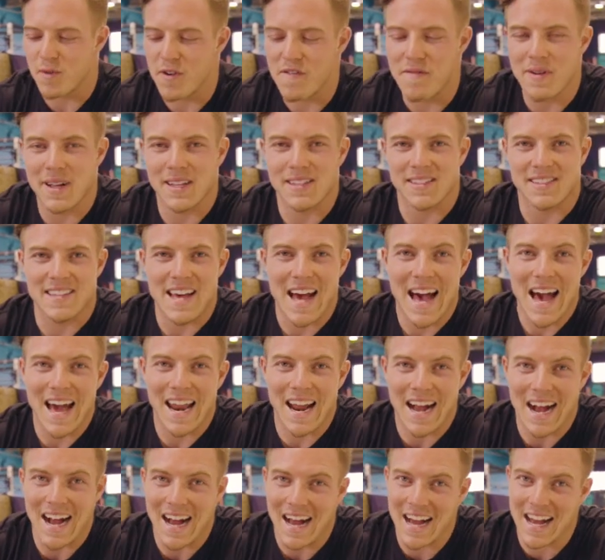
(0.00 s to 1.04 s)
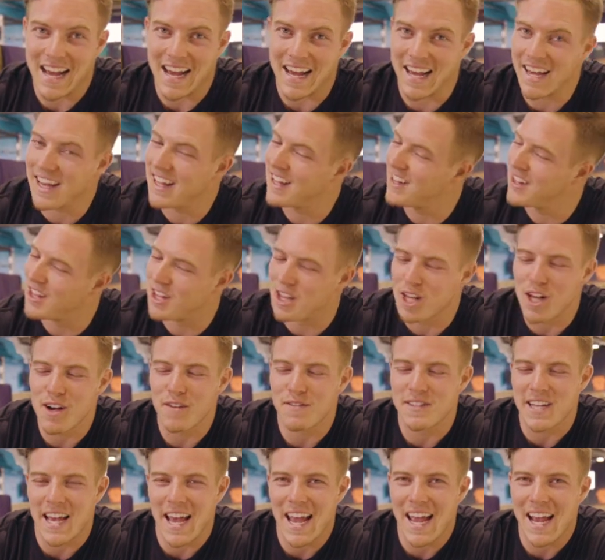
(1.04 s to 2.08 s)
movements that I
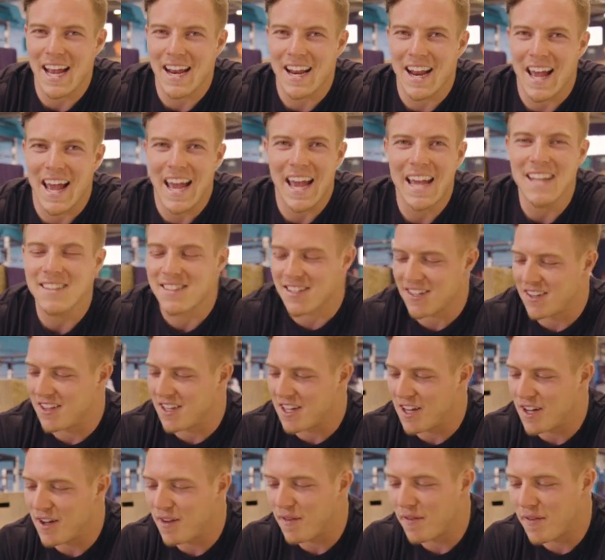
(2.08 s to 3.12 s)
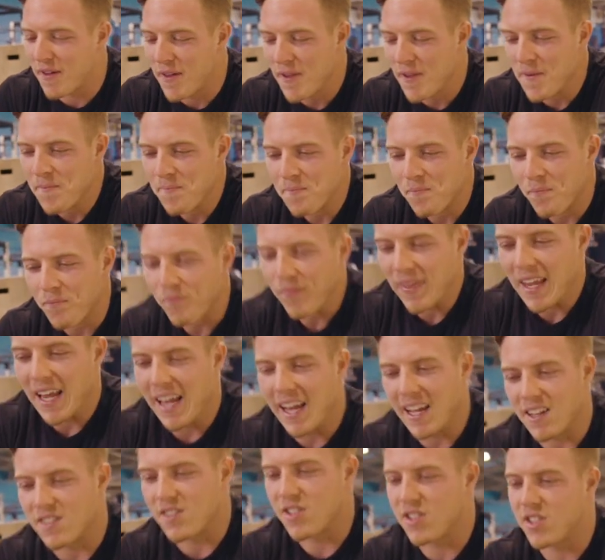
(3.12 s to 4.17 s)
love to hate and hate to love.
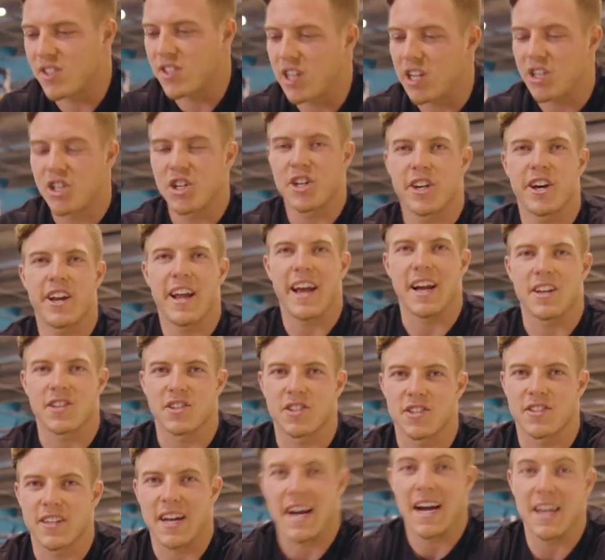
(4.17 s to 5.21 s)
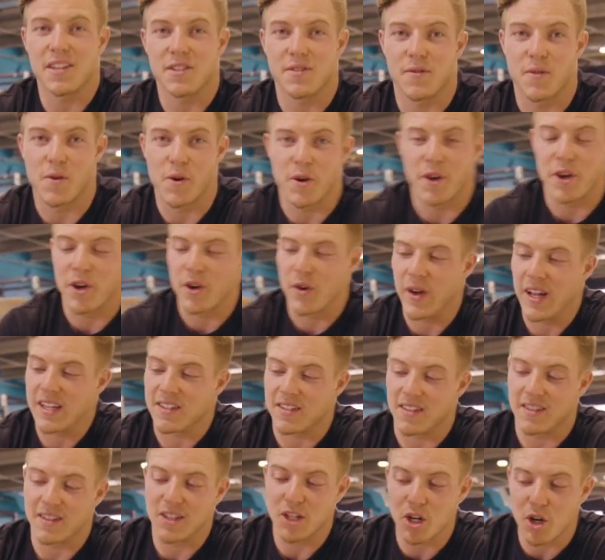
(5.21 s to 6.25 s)
It's such a good exercise for you. It's
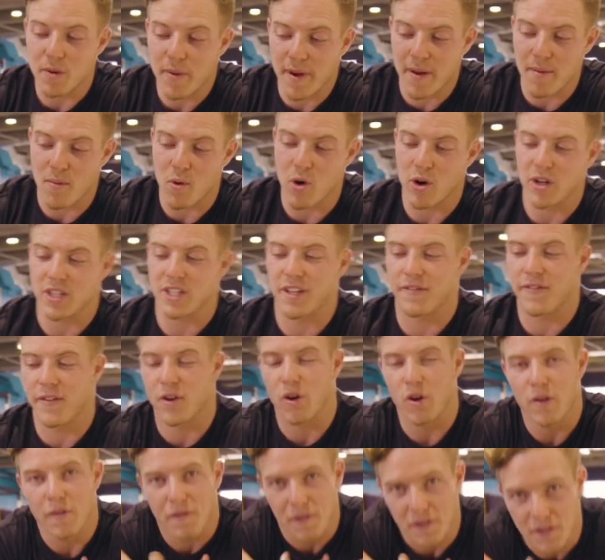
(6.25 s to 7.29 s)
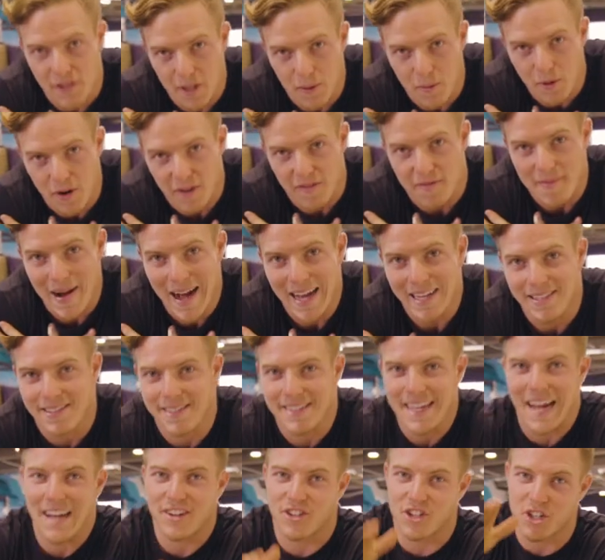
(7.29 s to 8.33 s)
a little bit more difficult for someone of my
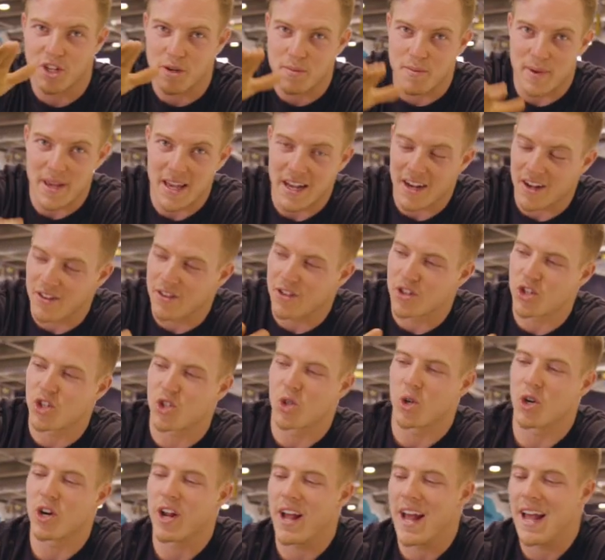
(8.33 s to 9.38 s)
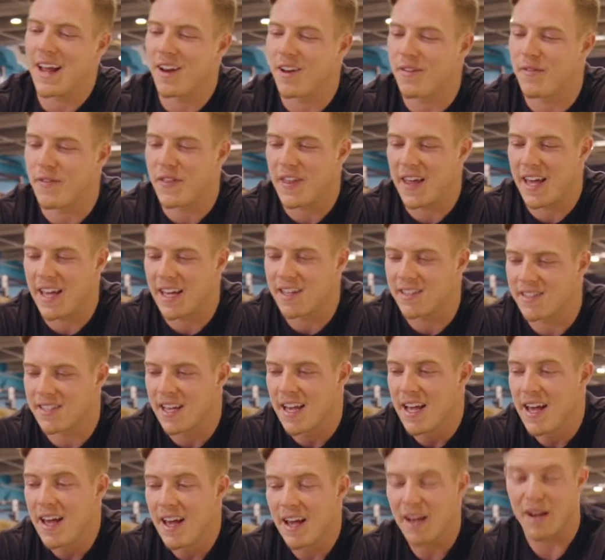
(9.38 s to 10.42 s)
stature, being on the shorter end of things
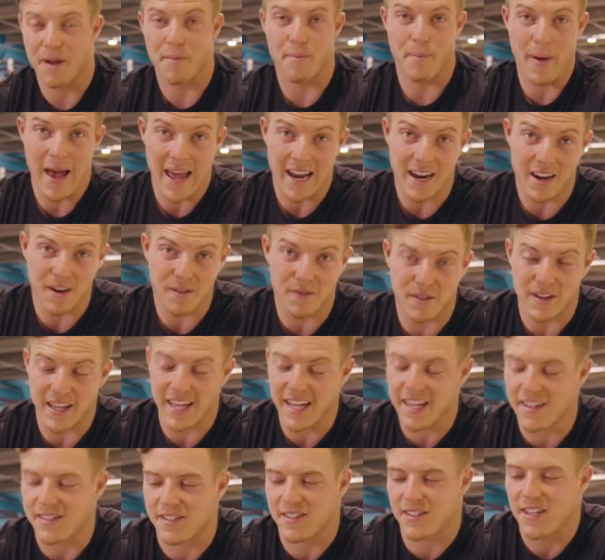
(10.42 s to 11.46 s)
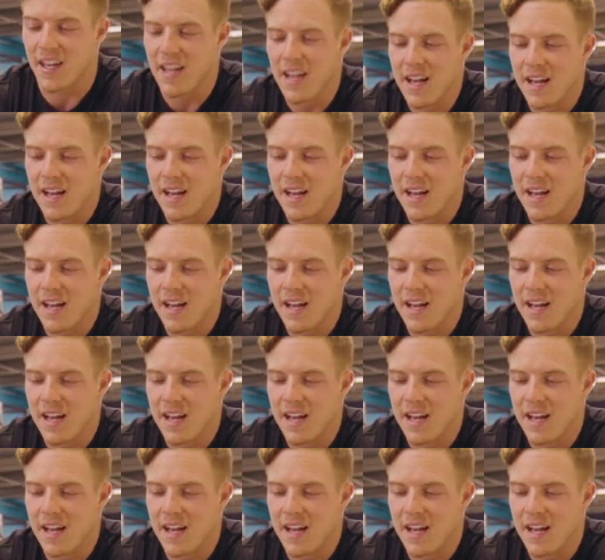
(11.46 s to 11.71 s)
competitively. It's